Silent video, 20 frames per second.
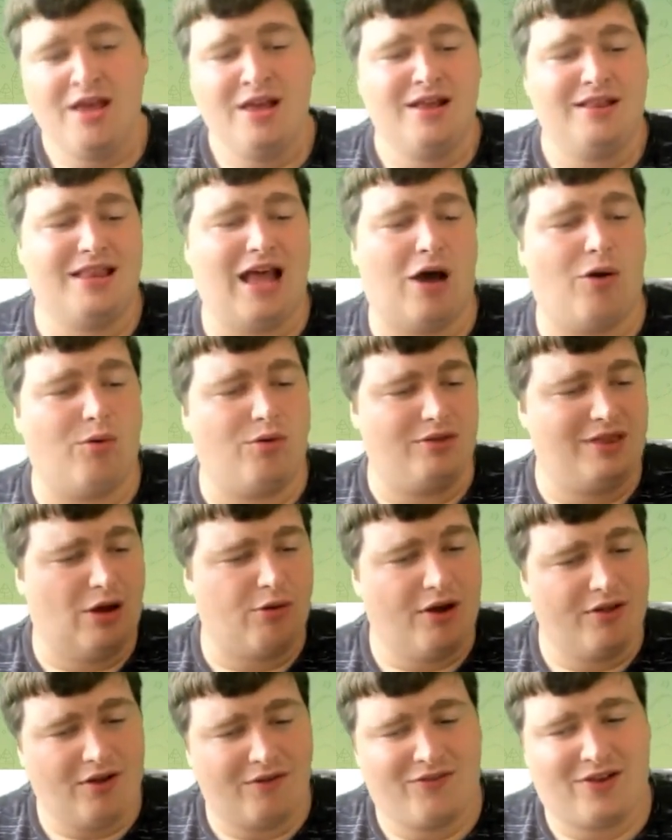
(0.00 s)
Now,
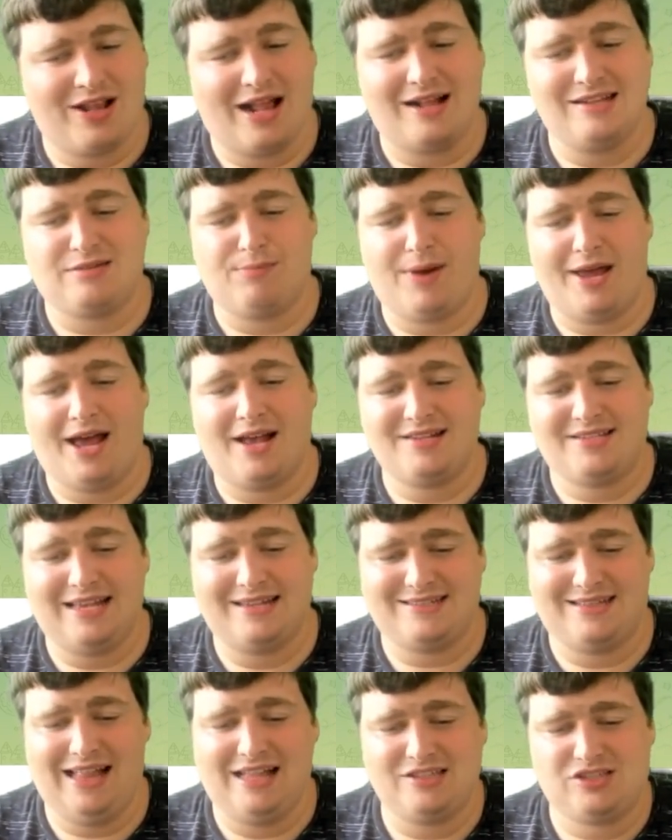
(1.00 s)
now I've collected my
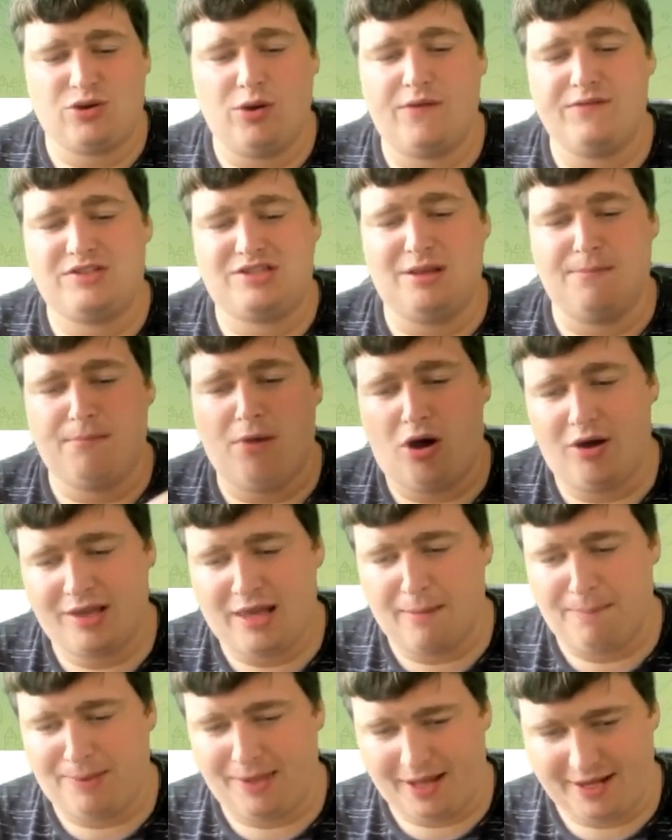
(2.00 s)
assets. Let's go over to the
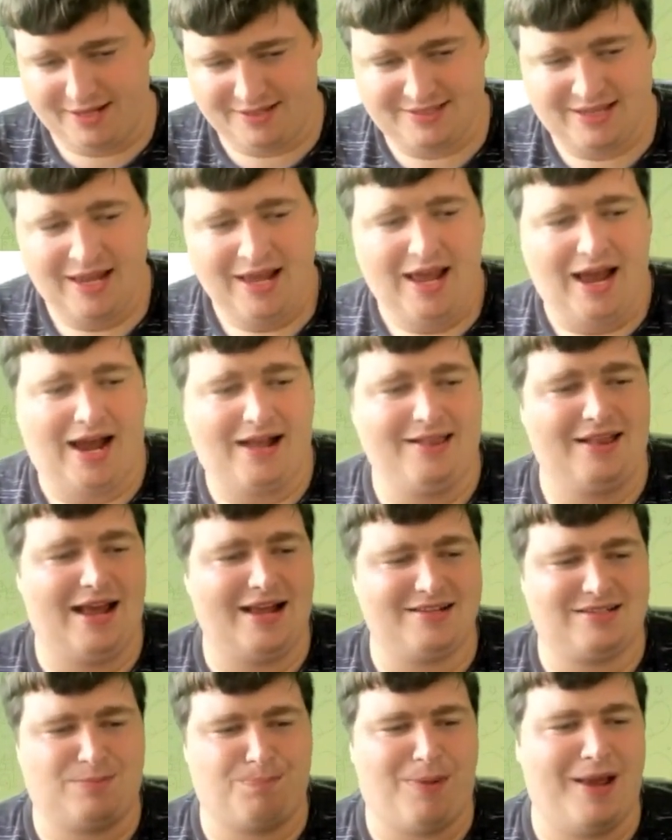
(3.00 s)
marketplace and
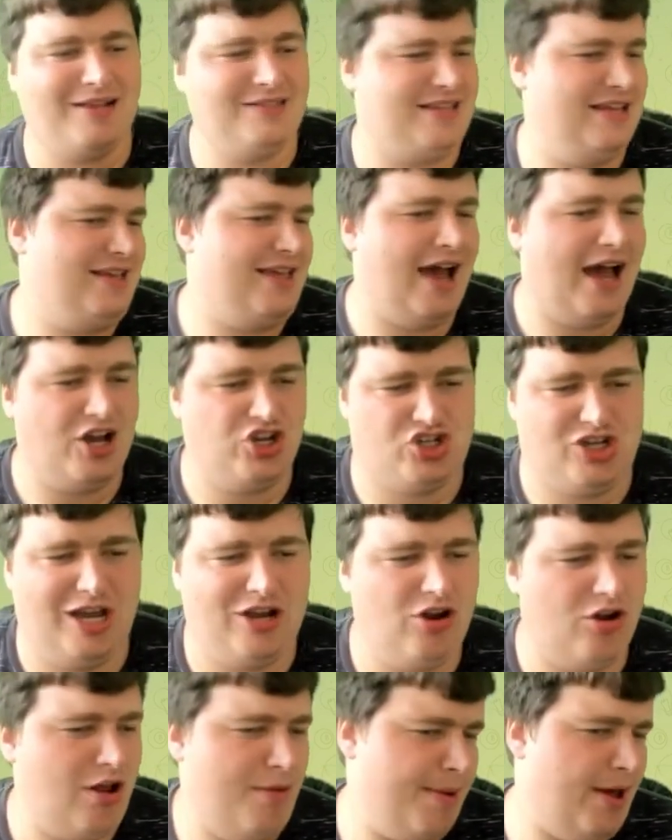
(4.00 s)
let's basically cash
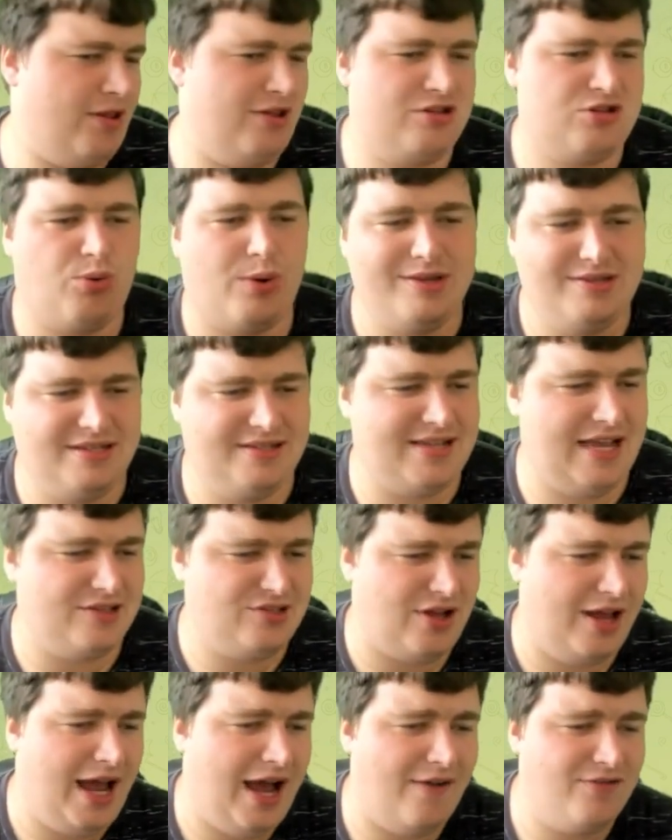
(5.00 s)
in on about the twenty
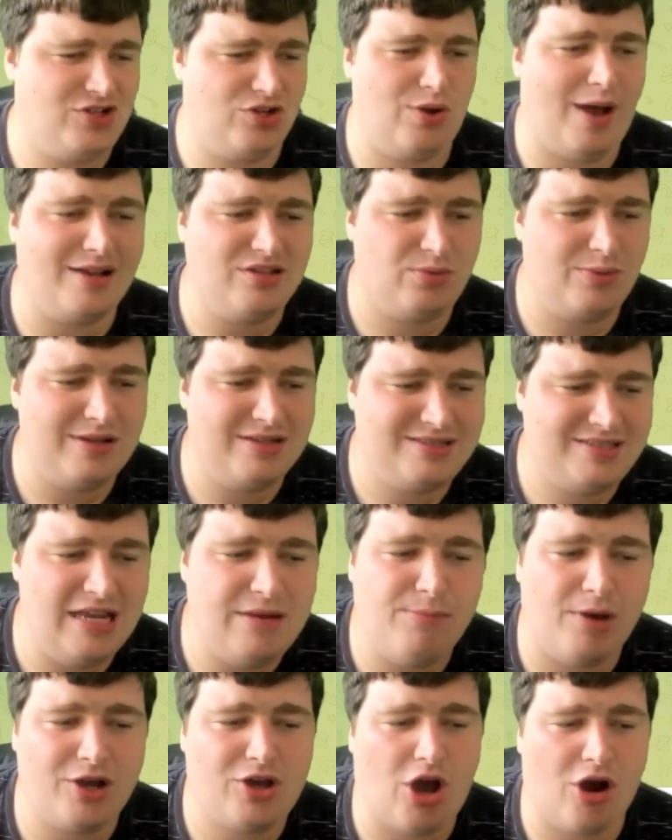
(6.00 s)
cents that I have. So as we can
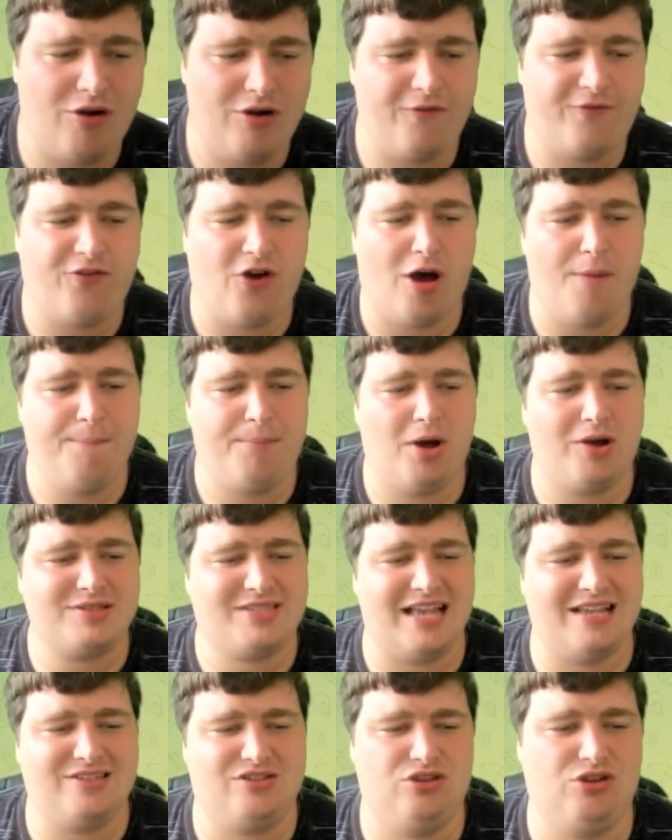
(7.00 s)
see, my current farm
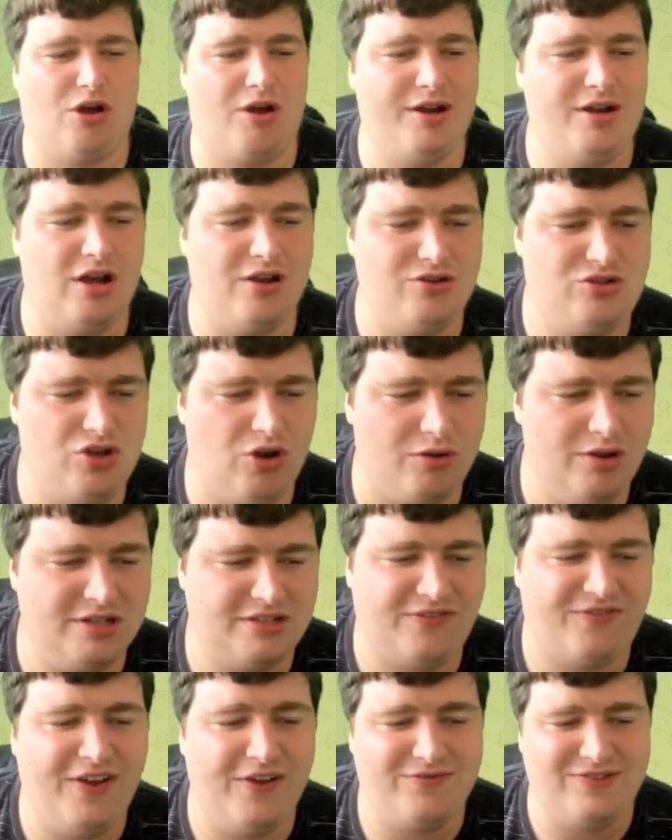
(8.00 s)
bucks is nine
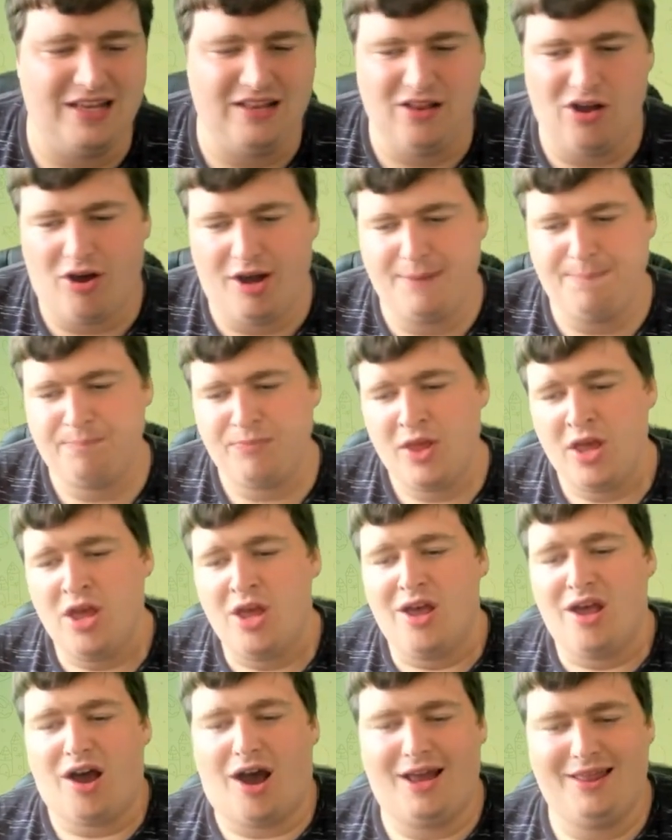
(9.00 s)
dollars fifty-nine.
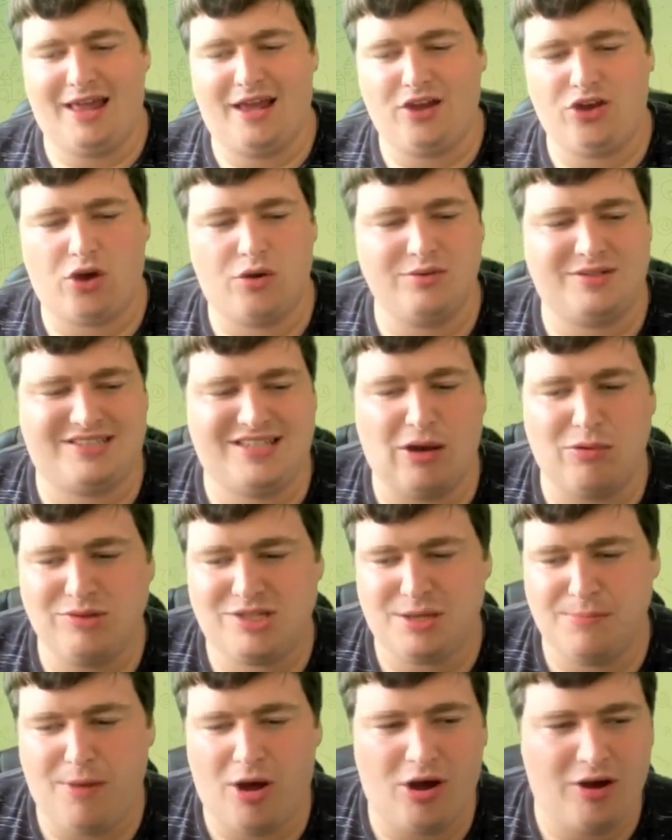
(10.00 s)
I then go sell
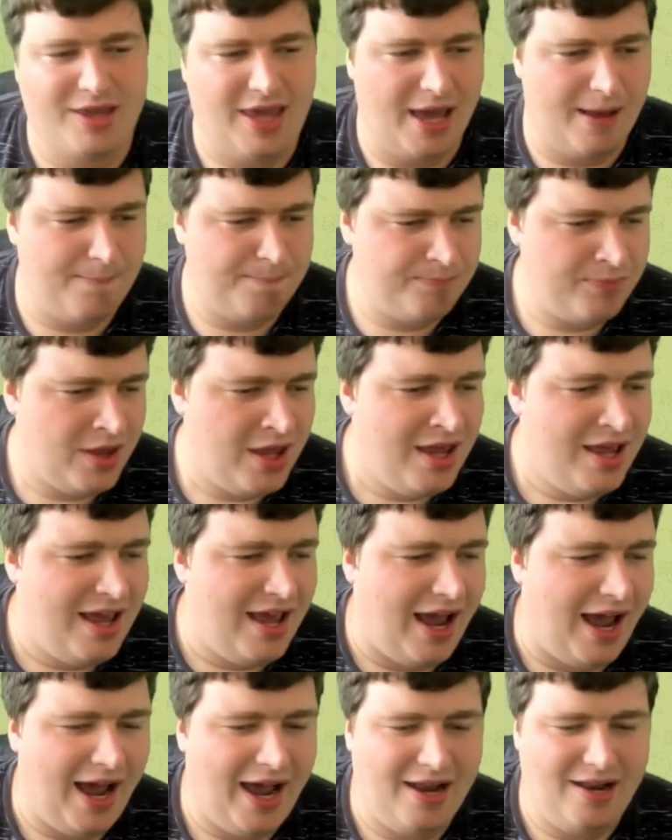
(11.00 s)
to market,
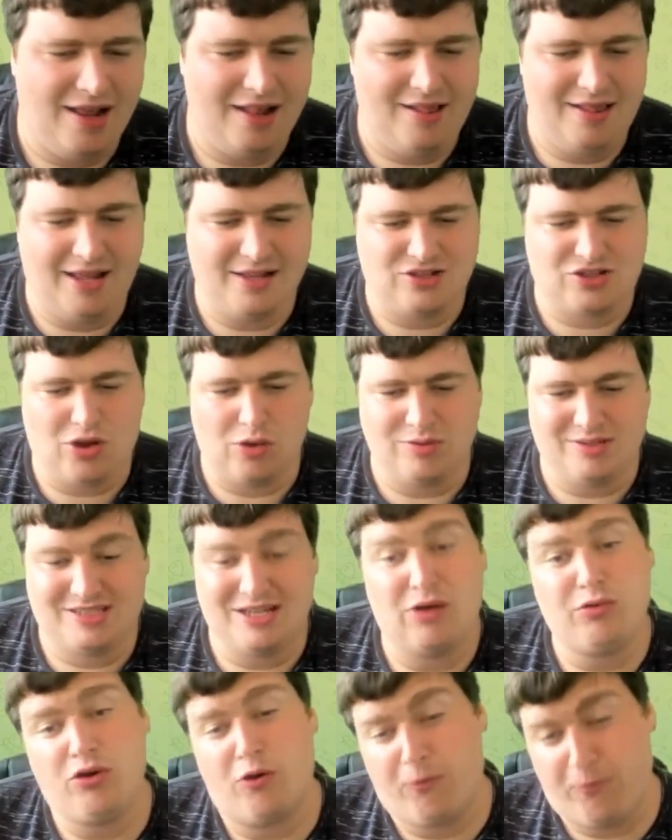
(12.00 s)
and let's go
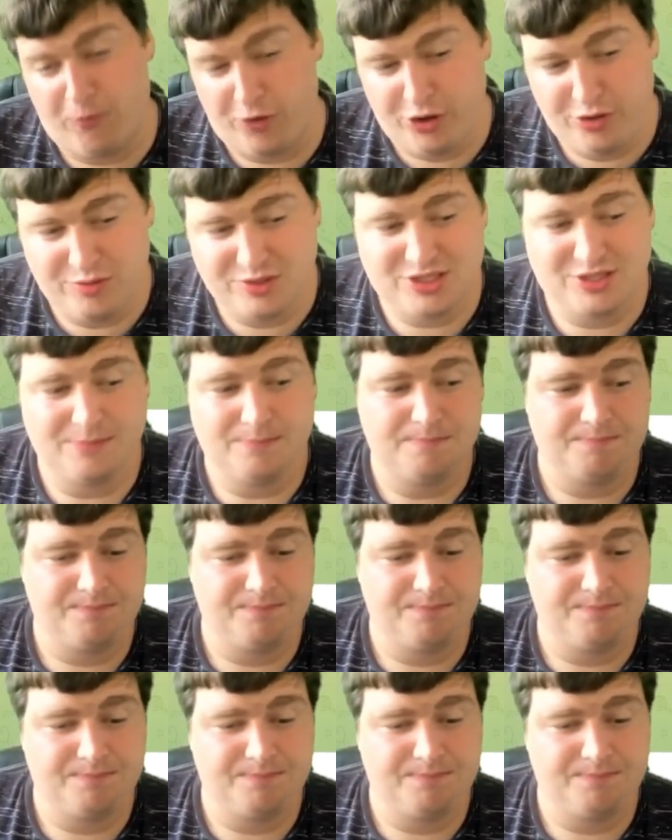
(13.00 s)
sell your fruits.